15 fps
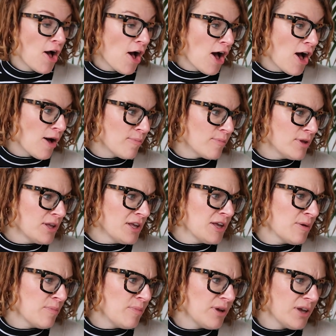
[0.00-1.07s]

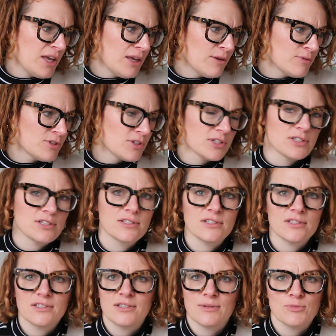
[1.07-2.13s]
but it was
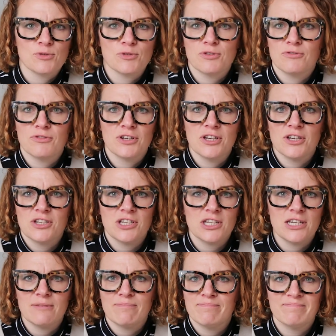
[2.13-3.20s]
just some sort of
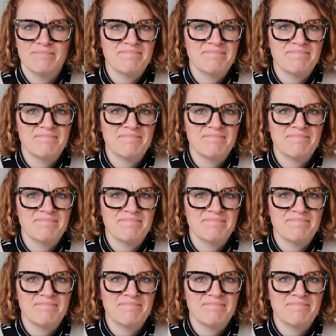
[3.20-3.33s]
nerdy,